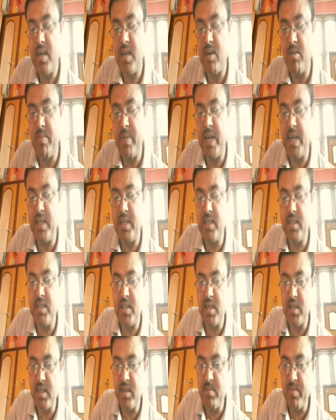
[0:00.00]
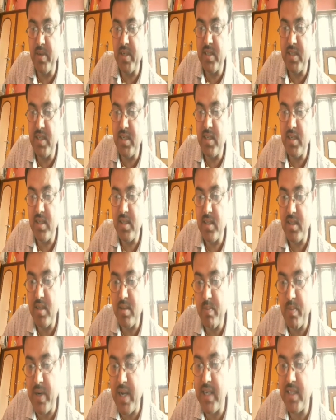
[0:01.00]
Now VAT is 13%.
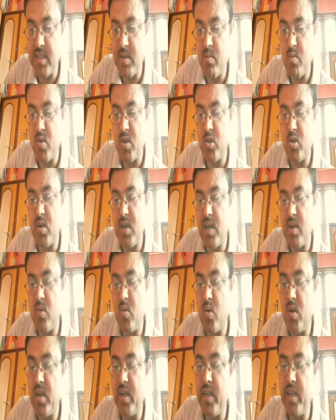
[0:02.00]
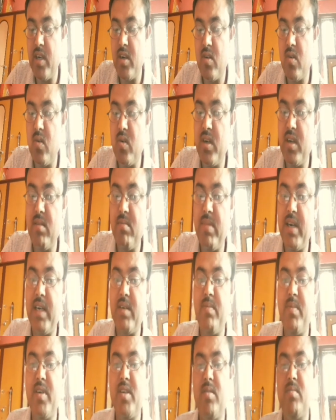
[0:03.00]
The price of 1 tola gold including
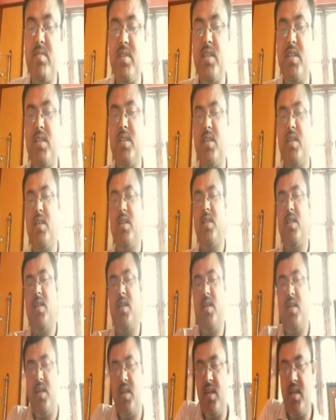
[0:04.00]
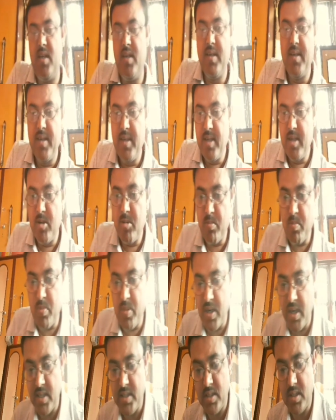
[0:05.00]
VAT becomes $630
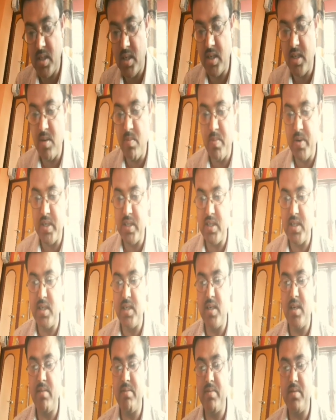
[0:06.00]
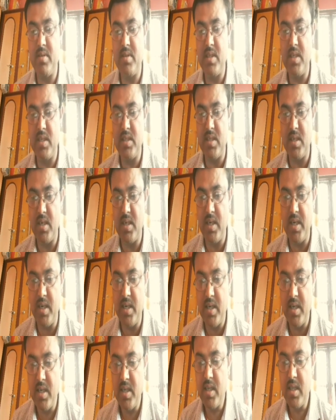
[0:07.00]
plus 13% of
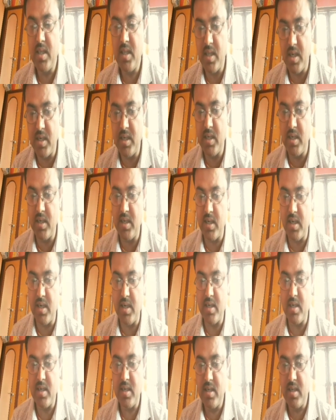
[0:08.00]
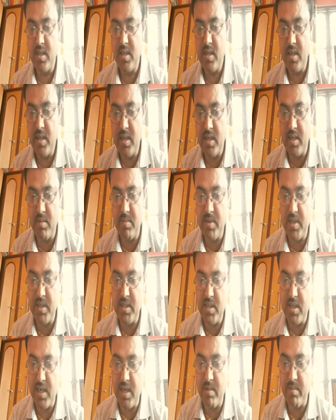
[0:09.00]
$630. It
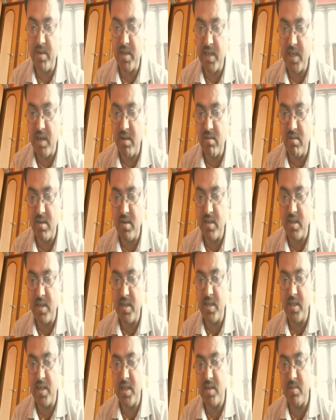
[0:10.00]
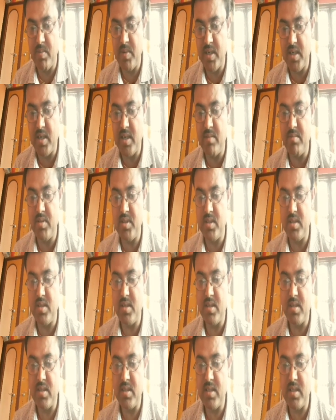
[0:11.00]
means after calculating it
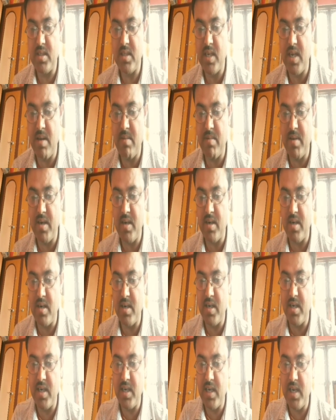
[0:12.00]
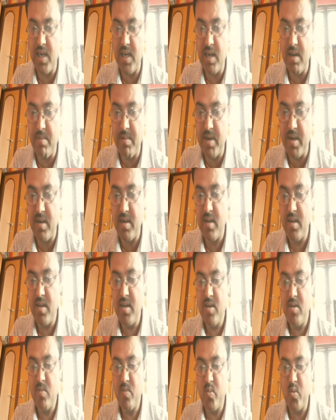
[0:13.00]
becomes
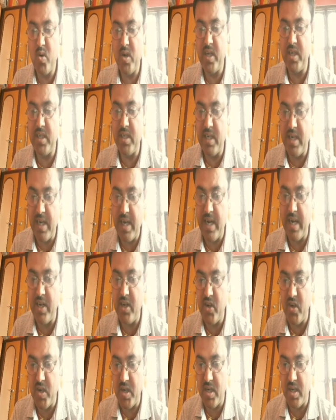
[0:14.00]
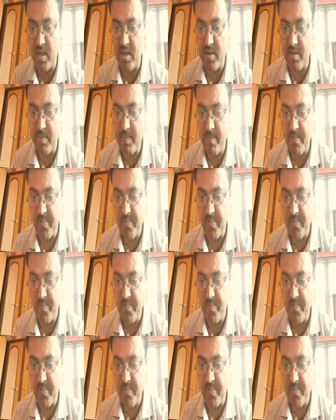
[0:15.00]
$711.9.